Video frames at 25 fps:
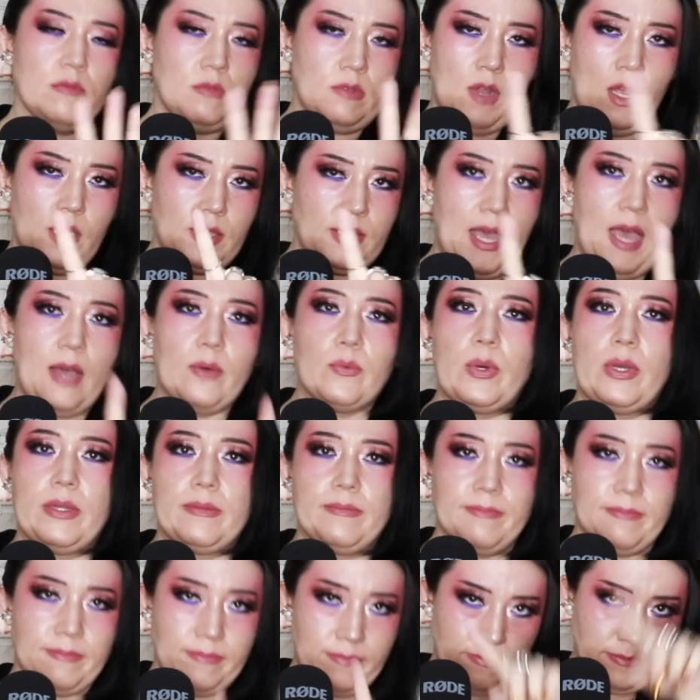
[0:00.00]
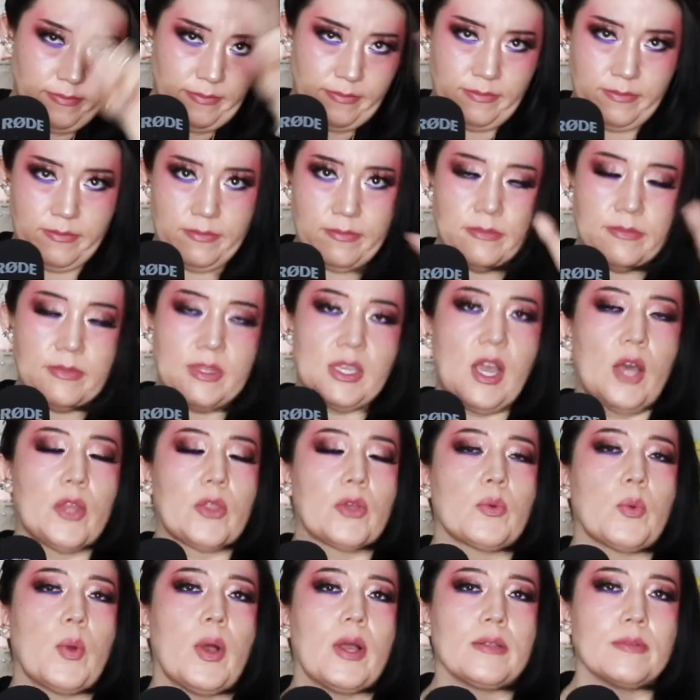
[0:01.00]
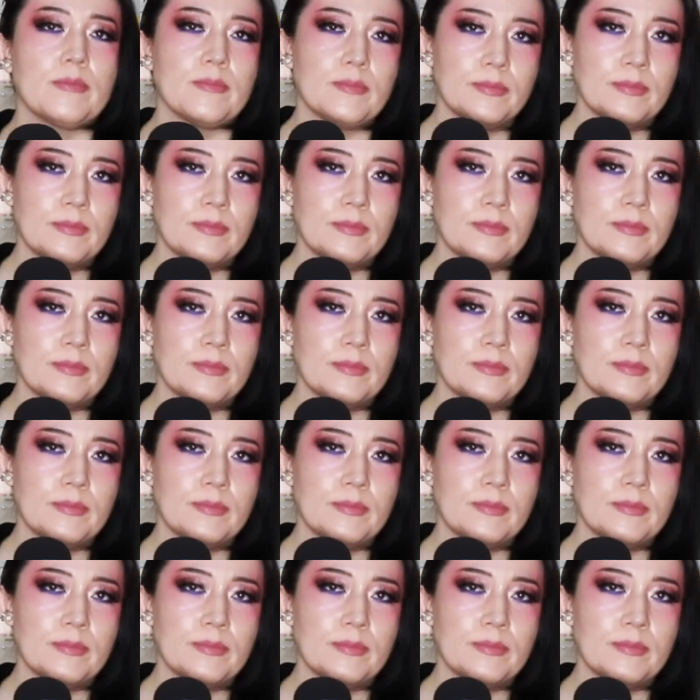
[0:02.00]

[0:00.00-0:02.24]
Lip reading: not that one. The other one.